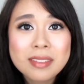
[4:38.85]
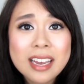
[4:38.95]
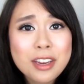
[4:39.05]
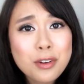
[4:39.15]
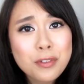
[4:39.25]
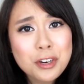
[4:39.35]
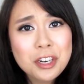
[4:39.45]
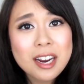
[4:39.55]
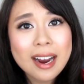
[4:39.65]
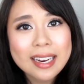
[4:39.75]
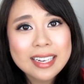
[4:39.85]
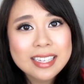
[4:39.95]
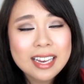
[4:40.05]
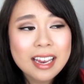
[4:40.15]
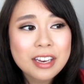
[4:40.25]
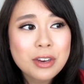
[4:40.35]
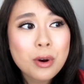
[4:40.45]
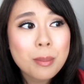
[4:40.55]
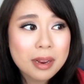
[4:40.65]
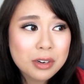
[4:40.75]
Thank you for your guidance and
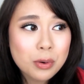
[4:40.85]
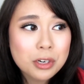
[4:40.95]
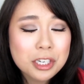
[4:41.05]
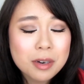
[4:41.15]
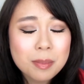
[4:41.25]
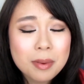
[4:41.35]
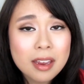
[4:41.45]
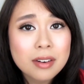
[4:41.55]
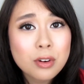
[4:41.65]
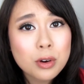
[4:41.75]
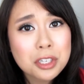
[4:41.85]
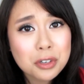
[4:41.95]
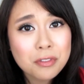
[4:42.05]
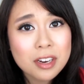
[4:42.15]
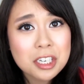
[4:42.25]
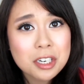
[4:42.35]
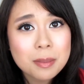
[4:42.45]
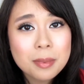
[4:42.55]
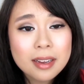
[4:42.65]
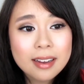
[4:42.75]
your mentorship, and of course your
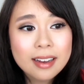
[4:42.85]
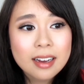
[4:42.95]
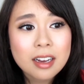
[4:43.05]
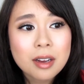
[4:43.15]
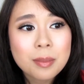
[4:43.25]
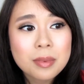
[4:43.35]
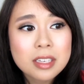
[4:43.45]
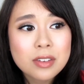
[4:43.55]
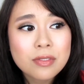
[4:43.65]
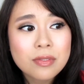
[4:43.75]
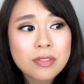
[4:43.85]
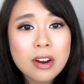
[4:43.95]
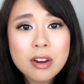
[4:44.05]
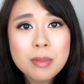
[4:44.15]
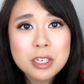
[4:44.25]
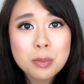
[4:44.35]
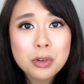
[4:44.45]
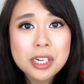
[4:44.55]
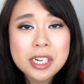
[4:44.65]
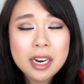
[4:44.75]
friendship. It's very much
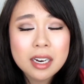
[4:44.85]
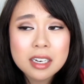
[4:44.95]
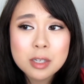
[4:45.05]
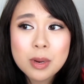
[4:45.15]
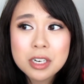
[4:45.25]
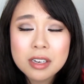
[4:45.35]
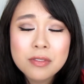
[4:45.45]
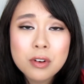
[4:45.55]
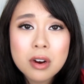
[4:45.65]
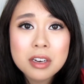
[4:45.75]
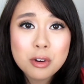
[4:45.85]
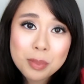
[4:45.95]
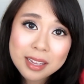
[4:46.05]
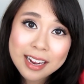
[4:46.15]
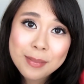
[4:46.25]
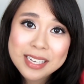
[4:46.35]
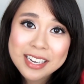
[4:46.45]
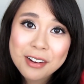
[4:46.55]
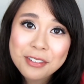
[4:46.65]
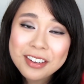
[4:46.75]
appreciated, especially for a newbie like
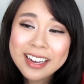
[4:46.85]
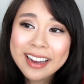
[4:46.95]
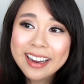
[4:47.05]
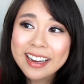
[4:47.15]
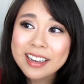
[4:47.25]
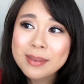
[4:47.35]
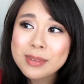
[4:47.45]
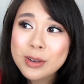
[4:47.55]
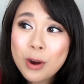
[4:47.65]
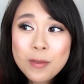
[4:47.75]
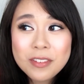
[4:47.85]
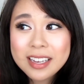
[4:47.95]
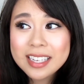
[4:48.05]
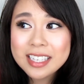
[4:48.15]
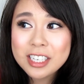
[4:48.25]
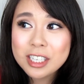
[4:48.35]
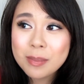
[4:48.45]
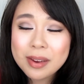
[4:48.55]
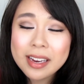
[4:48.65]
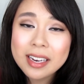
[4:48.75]
myself. So hopefully this is just
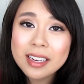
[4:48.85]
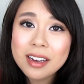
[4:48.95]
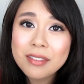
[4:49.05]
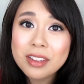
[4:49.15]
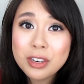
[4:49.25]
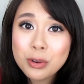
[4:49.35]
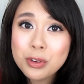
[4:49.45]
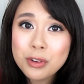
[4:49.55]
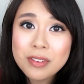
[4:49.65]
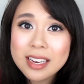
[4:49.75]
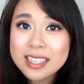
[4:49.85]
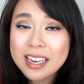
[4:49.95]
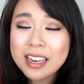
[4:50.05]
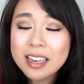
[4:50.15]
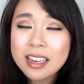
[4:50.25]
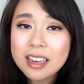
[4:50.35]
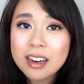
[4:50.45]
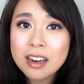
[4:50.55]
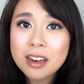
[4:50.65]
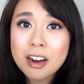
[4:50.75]
the beginning of the new UVSA
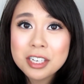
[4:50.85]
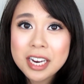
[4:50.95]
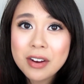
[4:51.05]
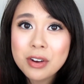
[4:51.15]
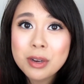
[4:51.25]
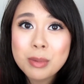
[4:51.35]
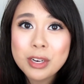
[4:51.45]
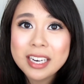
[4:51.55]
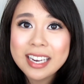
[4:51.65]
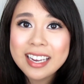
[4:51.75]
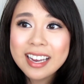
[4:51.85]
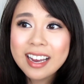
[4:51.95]
Ontario community,